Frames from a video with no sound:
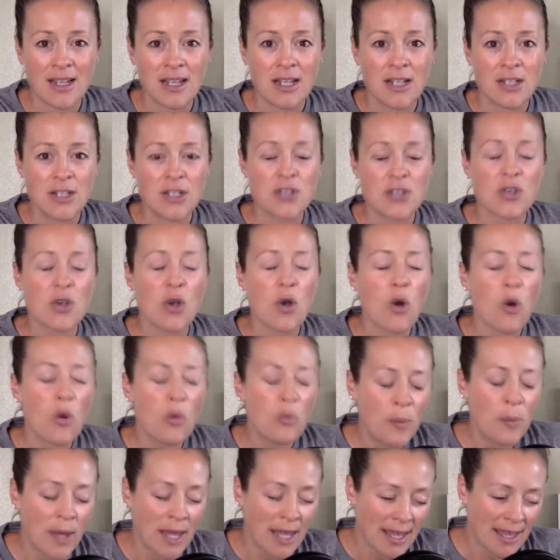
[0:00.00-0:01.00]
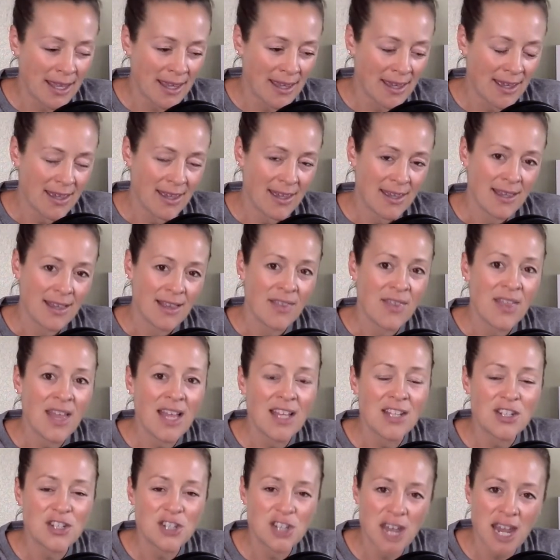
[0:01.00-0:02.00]
just hoping
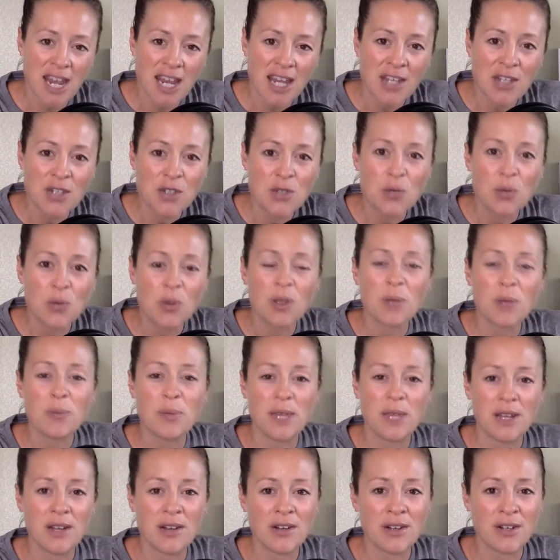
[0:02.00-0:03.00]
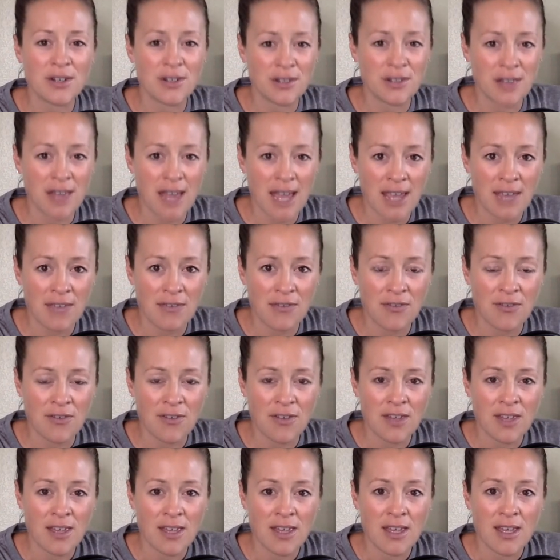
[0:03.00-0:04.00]
that change will appear in your life,
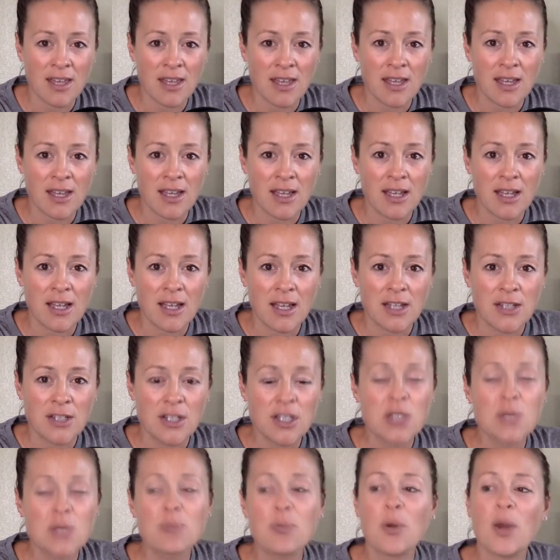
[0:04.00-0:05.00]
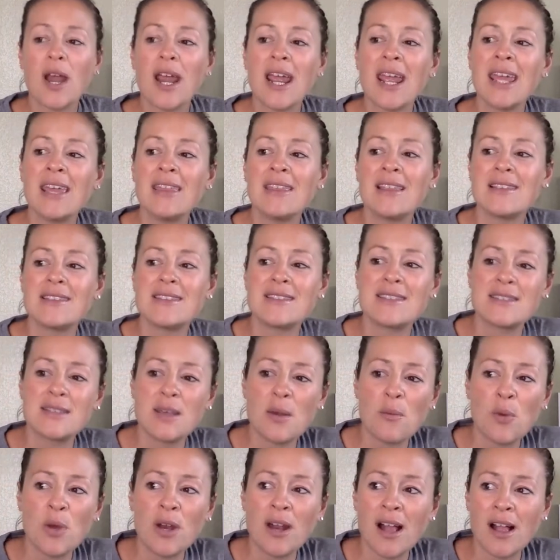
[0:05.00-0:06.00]
just praying that
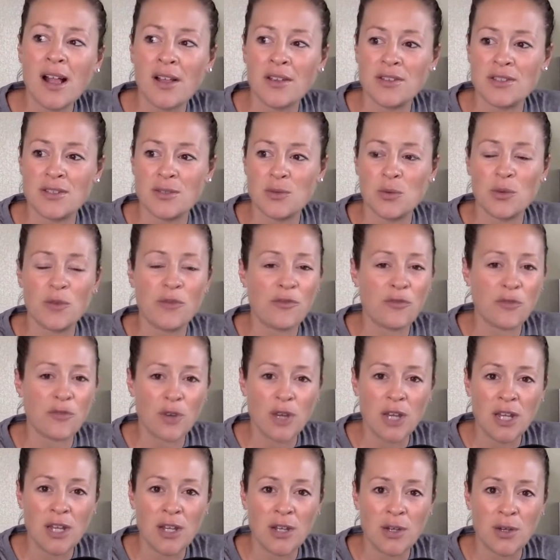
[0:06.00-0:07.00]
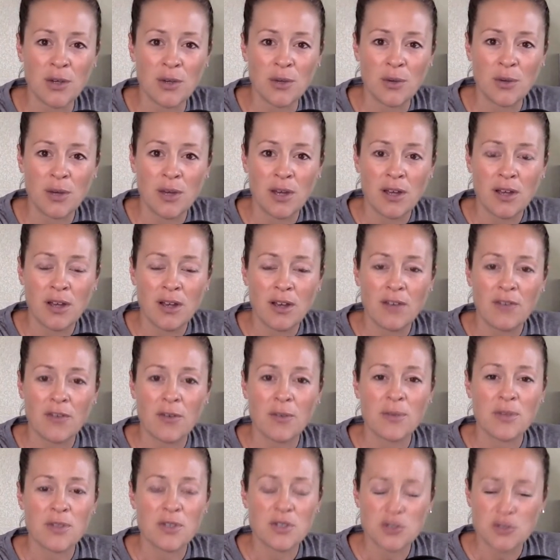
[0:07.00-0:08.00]
someone else will free you
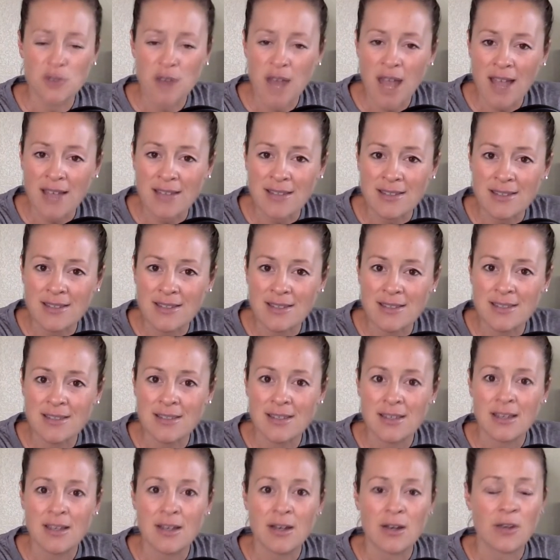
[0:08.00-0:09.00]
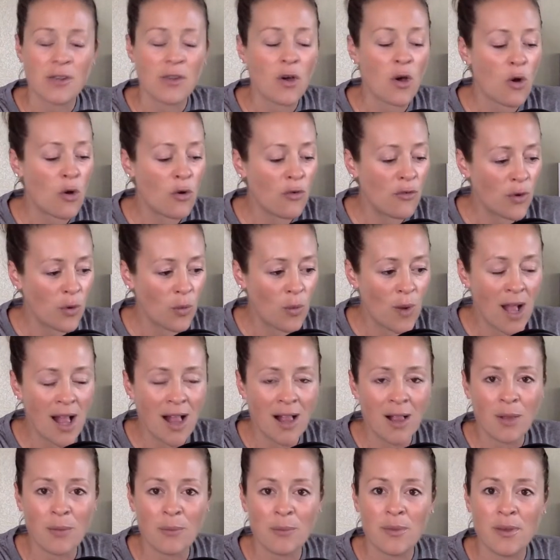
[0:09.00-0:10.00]
from the stress, the
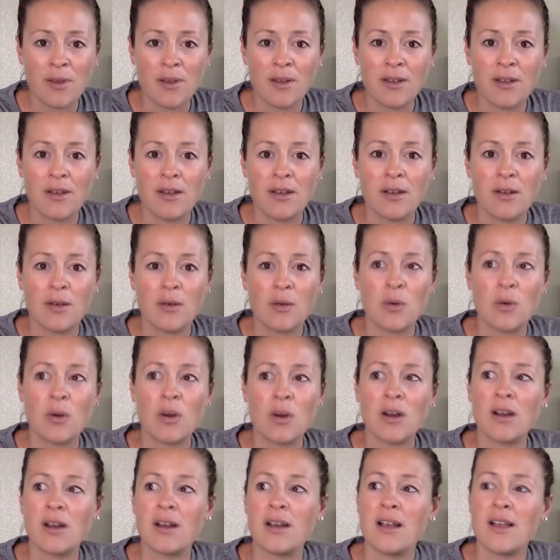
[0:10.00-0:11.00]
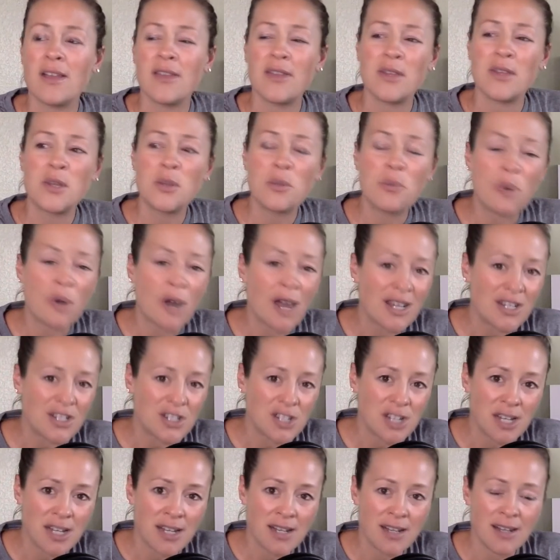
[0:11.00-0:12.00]
overwhelm, or the
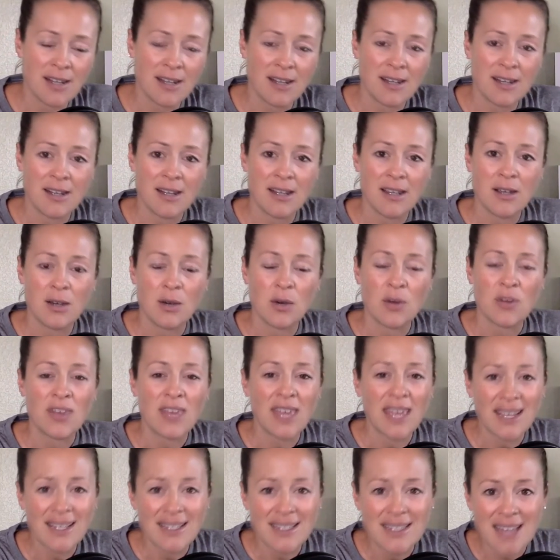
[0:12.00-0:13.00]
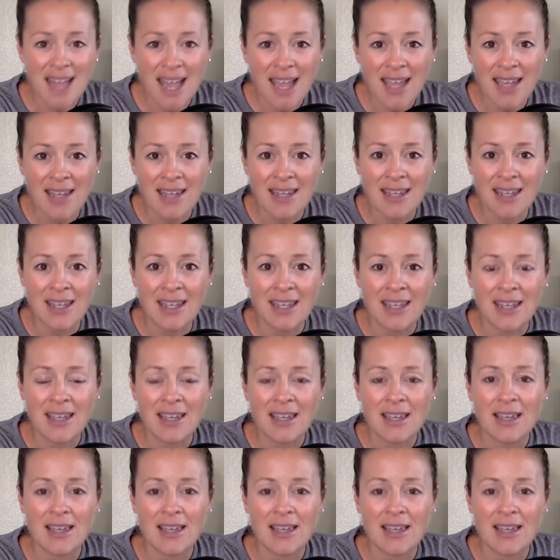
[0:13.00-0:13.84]
depression, or the anxiety.